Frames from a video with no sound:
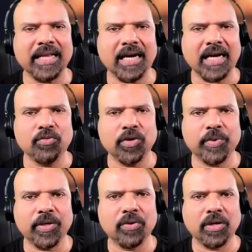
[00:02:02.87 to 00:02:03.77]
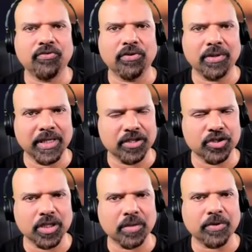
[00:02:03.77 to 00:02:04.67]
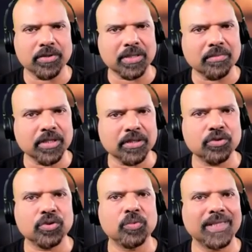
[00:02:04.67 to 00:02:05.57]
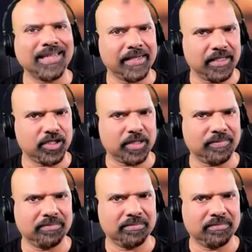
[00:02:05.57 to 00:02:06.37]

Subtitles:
then I would be going for leadership or something to do with leadership.